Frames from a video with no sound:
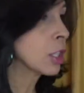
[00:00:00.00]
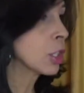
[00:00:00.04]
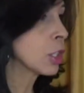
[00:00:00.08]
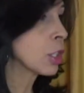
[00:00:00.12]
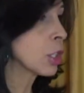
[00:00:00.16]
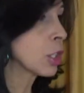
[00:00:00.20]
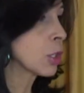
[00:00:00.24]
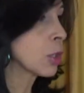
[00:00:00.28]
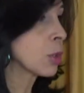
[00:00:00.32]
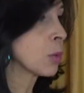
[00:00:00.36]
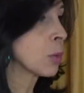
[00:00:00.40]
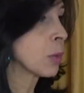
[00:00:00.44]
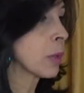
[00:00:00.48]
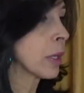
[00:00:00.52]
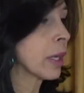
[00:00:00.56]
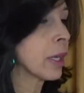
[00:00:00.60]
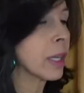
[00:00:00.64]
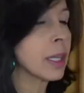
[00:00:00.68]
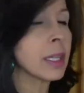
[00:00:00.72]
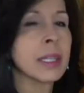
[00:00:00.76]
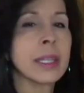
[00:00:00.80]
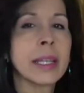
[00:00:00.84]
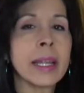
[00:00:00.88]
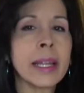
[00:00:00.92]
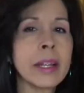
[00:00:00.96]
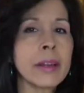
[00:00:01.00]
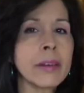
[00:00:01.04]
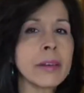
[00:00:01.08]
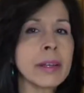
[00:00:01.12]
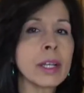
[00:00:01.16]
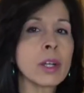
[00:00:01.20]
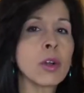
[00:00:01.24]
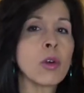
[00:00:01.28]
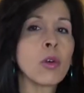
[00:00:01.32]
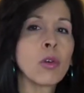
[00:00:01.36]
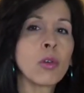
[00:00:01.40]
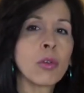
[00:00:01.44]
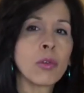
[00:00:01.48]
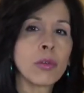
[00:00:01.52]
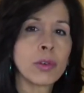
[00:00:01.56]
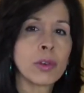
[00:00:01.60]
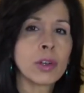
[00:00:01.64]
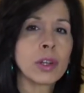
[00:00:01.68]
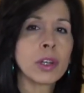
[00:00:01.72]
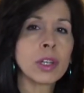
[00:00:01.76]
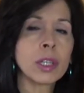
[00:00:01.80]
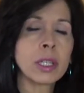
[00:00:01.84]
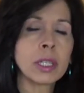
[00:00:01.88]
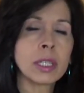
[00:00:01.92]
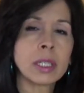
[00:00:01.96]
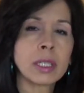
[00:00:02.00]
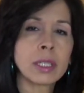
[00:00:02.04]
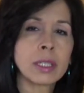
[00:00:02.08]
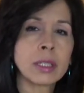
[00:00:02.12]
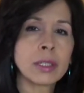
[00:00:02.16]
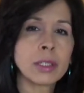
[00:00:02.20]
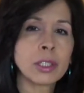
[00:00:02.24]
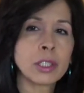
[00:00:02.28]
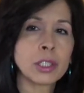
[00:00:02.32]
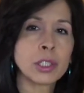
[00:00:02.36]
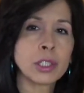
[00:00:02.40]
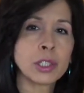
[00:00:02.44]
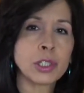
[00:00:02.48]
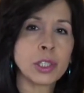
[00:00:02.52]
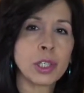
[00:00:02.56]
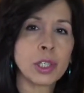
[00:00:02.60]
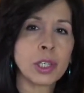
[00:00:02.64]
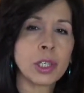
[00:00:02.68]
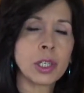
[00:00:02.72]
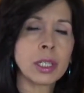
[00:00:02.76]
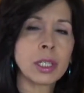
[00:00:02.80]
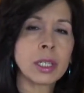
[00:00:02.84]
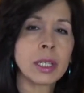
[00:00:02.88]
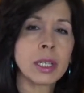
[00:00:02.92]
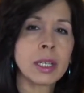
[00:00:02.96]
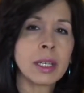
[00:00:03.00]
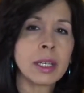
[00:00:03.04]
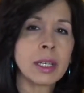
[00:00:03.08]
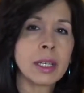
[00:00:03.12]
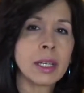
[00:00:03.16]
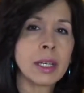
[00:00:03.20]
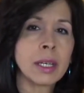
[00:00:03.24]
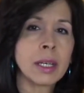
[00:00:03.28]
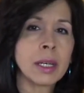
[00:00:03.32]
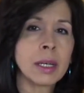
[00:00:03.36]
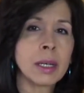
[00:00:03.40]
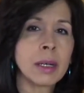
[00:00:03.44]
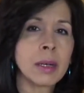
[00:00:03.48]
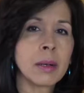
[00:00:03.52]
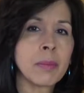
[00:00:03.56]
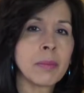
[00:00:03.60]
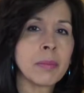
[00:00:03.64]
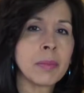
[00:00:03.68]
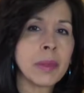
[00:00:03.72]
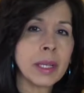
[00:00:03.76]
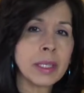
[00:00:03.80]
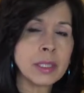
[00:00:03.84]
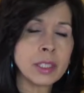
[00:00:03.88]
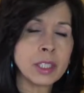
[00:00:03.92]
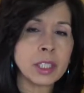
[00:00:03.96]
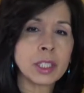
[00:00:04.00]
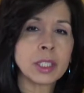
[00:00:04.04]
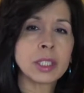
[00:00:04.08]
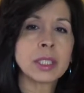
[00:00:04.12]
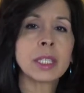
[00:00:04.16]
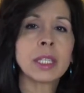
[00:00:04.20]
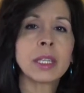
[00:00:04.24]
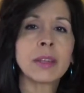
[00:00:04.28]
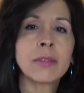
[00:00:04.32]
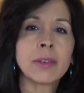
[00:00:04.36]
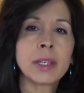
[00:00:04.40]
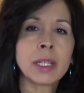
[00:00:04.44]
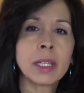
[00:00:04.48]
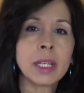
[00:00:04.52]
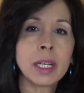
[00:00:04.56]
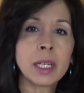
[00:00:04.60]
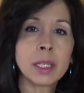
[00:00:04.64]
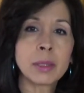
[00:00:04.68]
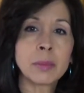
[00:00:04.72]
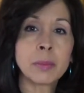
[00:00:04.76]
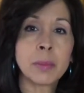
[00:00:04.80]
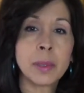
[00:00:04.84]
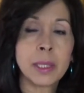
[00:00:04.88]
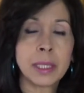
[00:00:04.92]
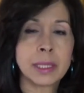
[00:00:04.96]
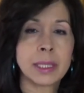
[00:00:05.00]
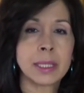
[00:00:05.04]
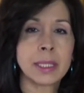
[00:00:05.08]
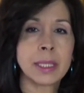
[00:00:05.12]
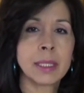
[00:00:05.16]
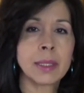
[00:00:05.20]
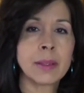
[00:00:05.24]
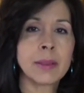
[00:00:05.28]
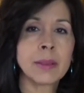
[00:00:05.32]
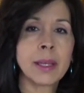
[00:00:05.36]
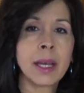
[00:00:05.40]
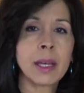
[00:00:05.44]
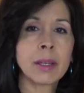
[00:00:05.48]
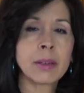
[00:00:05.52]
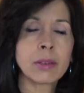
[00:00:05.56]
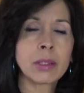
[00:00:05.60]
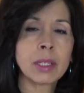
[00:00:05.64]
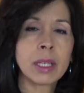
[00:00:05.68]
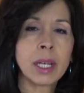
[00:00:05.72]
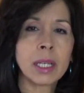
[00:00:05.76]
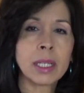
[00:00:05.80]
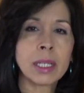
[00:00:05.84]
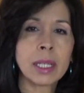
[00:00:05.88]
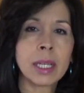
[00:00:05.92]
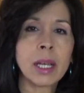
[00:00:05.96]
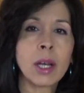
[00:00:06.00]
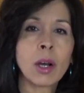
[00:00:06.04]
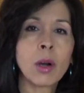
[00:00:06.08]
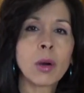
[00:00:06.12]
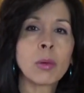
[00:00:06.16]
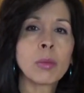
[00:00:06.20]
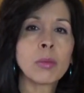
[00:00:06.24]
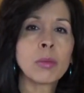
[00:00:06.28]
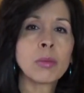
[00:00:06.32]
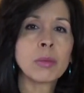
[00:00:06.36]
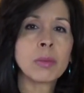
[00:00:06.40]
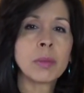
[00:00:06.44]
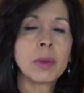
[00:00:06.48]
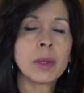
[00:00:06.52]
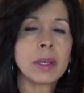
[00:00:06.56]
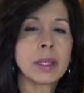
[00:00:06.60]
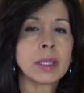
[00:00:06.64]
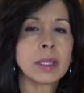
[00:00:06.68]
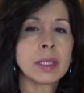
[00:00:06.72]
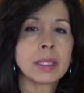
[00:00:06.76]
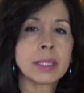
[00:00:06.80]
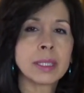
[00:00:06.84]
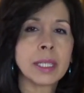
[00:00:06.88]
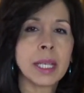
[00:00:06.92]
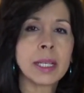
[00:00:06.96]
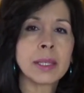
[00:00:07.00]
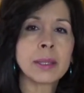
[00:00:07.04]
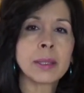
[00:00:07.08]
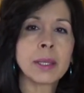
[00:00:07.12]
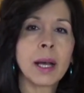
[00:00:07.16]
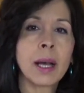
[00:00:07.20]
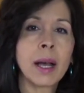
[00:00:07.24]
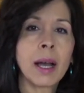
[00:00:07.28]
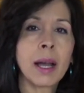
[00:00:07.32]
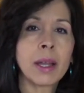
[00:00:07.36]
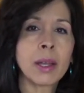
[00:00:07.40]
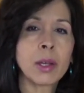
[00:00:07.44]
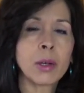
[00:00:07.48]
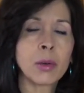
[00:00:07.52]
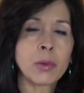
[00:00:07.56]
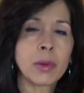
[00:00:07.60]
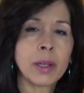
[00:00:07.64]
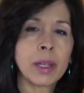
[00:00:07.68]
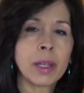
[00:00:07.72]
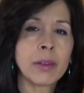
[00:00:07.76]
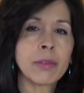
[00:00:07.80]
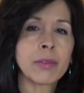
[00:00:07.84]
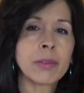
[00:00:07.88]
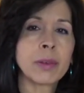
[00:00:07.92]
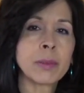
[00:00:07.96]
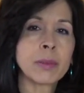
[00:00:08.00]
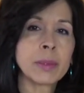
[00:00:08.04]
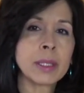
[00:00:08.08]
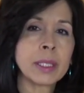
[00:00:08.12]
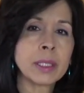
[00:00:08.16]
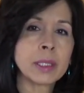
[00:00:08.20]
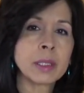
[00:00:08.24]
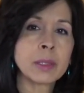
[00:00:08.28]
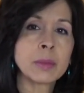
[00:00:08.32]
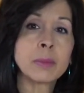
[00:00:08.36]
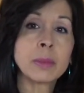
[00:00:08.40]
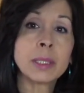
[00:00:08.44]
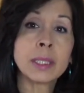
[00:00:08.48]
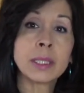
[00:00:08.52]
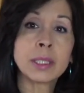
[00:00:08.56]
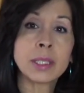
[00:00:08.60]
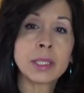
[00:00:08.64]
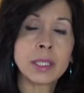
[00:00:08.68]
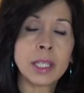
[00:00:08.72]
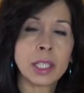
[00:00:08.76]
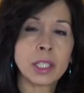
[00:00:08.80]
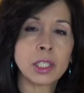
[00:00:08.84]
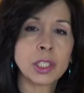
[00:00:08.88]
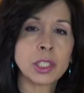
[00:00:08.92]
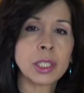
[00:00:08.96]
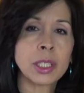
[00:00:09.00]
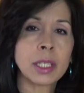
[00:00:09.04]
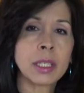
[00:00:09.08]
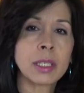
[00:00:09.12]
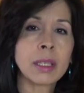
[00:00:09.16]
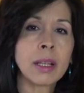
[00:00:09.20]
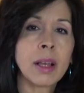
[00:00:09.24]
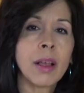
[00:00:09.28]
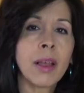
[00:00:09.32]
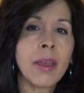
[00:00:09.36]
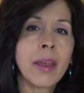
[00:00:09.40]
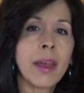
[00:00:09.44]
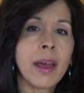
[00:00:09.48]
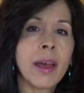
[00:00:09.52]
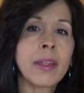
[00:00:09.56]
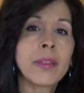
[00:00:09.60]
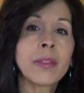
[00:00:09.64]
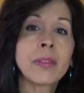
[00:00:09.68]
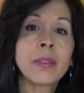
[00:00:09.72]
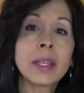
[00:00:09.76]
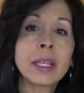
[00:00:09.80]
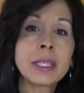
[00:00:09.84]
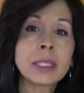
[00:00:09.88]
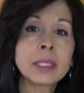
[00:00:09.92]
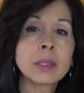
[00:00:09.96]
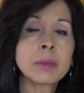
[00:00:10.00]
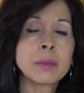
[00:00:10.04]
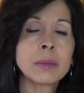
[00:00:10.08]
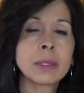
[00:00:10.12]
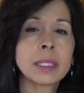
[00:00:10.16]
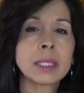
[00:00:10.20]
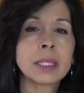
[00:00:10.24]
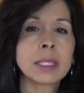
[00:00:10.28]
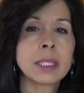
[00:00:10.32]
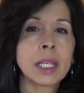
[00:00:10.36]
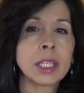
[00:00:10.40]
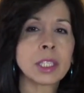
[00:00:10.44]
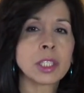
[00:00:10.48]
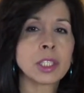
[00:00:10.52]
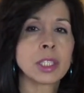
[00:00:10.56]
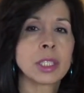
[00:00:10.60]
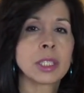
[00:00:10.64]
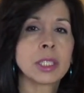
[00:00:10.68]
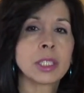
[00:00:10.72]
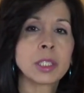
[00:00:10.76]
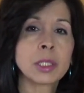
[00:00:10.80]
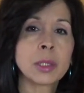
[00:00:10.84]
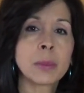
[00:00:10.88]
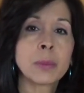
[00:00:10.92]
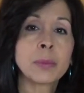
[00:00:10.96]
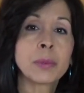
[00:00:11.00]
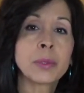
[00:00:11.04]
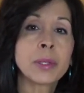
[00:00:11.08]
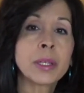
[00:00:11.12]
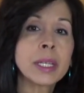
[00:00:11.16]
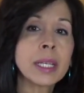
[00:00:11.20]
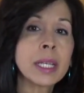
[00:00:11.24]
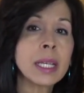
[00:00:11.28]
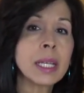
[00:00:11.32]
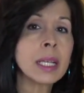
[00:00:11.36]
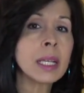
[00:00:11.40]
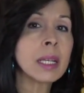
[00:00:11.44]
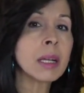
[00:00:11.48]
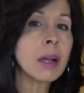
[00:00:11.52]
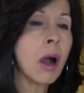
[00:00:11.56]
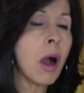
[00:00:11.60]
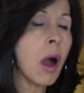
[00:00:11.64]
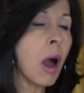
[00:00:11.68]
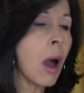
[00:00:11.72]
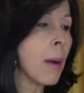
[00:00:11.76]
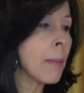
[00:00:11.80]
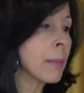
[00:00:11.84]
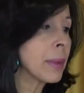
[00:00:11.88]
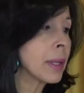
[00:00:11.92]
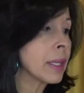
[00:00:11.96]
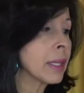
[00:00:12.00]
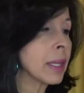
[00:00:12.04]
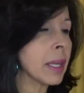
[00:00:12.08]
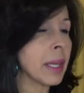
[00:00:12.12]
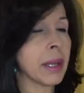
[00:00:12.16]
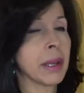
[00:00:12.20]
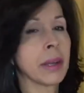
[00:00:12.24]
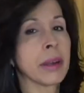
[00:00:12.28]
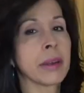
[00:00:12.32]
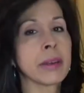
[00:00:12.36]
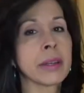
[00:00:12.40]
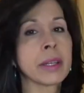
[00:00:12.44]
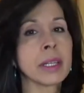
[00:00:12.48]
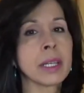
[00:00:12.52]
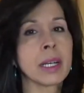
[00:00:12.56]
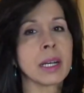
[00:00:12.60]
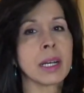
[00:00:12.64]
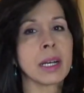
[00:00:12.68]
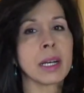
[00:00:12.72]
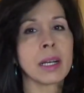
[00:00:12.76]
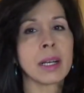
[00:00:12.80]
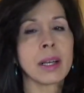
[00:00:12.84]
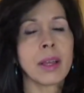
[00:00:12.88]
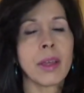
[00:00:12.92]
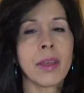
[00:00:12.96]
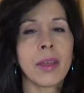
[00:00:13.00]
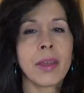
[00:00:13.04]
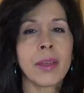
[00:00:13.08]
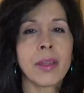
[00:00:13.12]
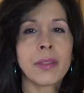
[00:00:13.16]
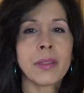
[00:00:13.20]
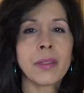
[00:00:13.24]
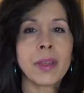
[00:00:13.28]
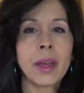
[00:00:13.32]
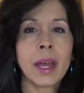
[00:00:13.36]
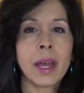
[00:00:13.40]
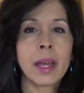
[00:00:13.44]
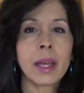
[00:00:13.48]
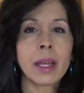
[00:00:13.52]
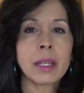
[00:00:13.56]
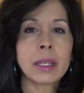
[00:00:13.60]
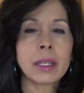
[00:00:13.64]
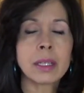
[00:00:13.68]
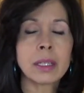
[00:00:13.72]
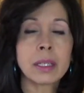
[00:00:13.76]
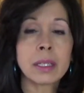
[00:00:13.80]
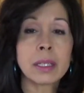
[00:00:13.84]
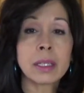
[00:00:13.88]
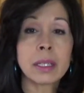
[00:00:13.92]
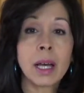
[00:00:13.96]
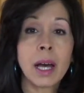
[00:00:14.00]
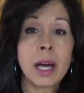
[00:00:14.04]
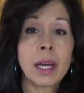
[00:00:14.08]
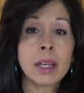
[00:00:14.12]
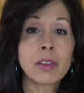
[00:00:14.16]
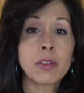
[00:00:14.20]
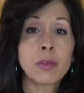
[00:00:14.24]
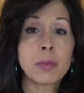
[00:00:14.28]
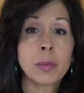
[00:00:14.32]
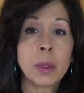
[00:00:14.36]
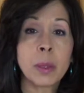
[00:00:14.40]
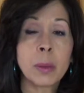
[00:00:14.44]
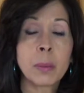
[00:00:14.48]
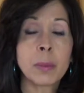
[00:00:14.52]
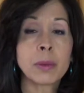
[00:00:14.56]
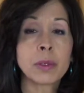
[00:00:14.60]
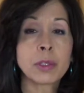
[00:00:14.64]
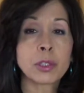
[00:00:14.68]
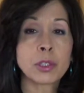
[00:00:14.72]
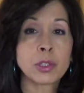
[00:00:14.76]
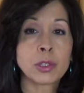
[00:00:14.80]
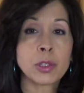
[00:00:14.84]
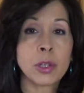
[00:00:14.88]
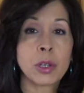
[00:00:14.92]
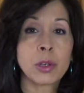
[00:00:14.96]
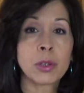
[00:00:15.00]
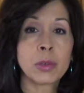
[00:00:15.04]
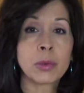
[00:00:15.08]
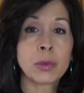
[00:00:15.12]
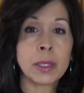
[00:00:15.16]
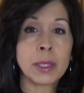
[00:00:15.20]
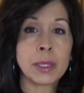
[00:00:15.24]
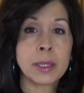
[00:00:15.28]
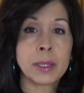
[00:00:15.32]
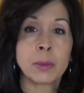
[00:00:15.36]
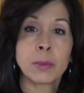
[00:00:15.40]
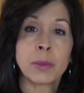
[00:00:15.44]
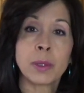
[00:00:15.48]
Just layer it over another shirt and just leave it unbuttoned. That'll kind of help take the eye away from this midsection. And this midsection is a pretty common area that a lot of people struggle with.